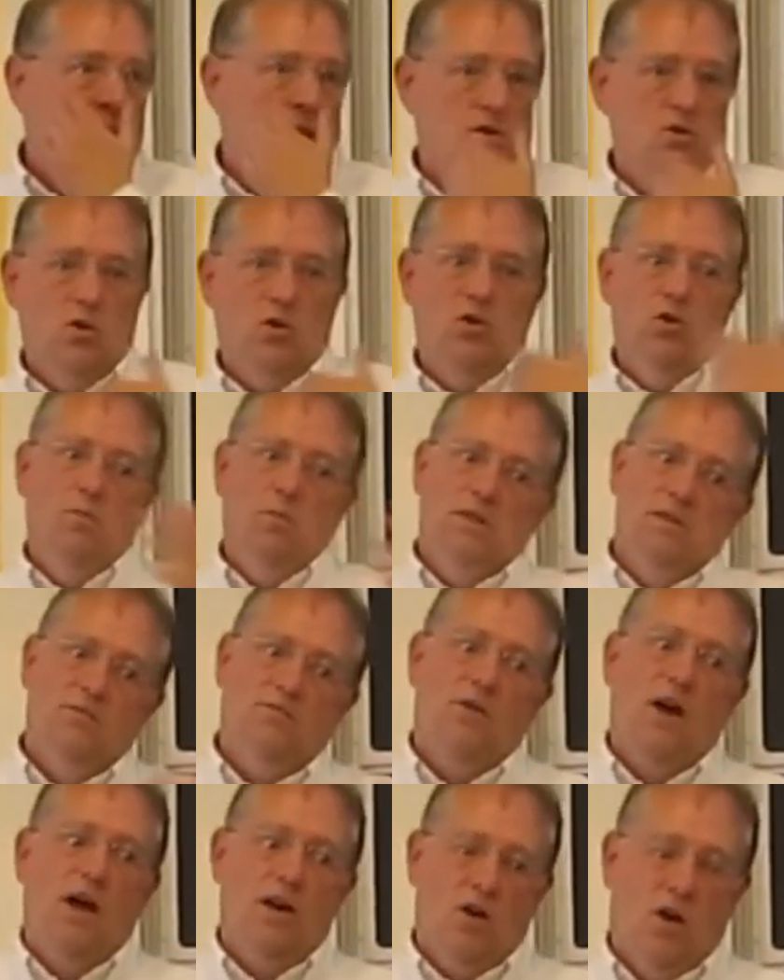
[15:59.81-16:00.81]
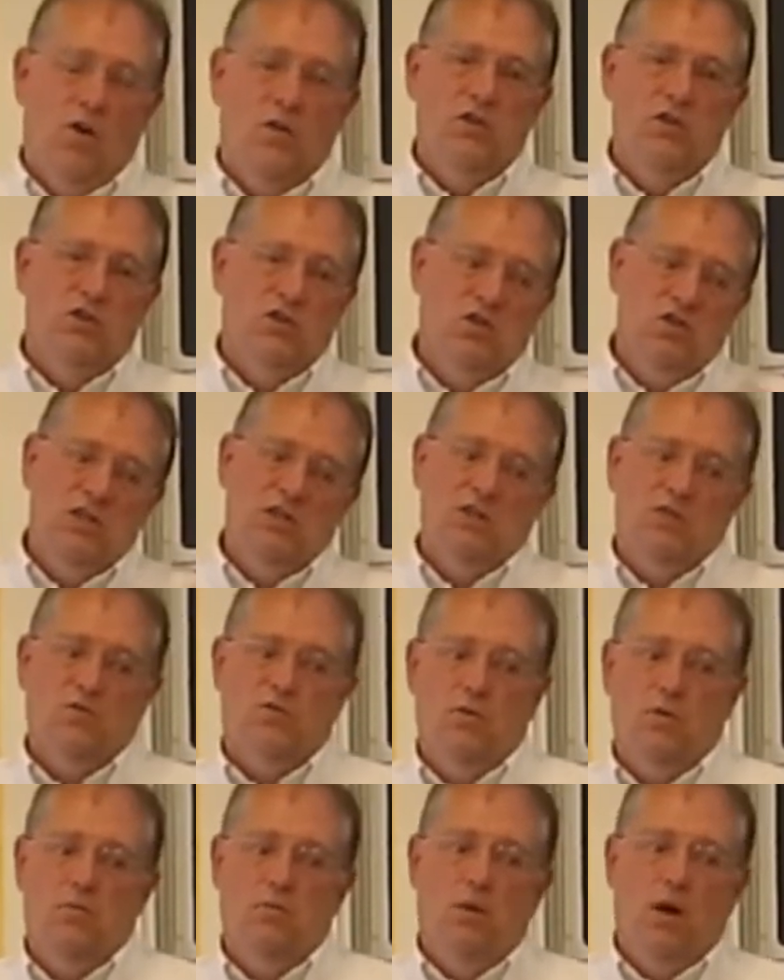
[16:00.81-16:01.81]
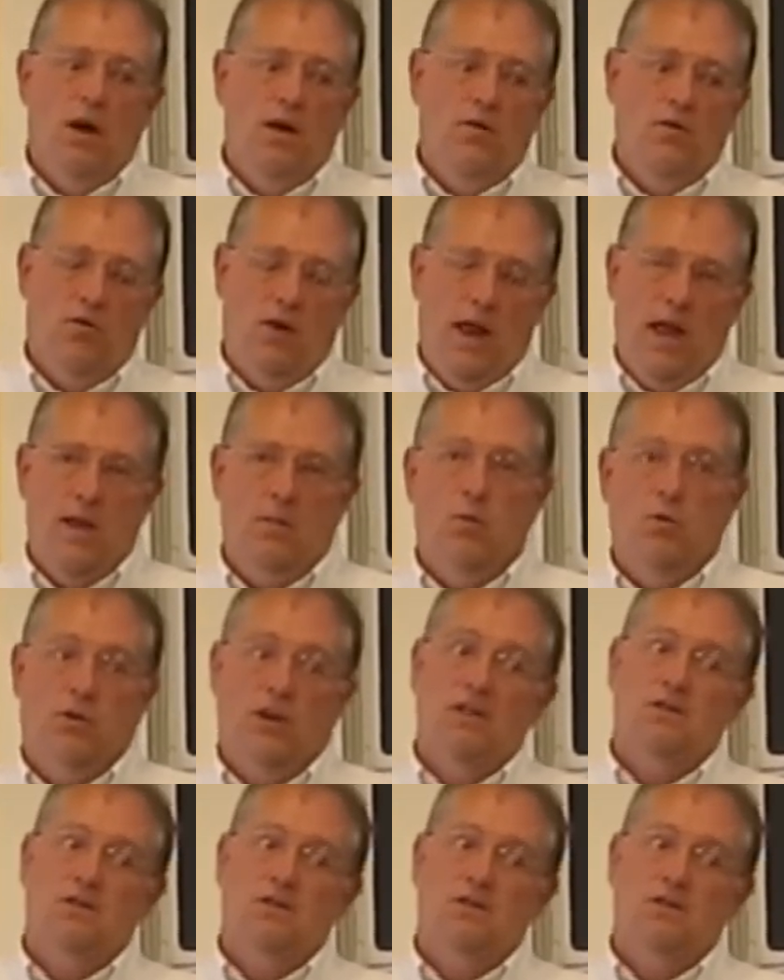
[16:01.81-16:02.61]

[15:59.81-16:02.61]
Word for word: And so humans have gotten these diseases from other animals.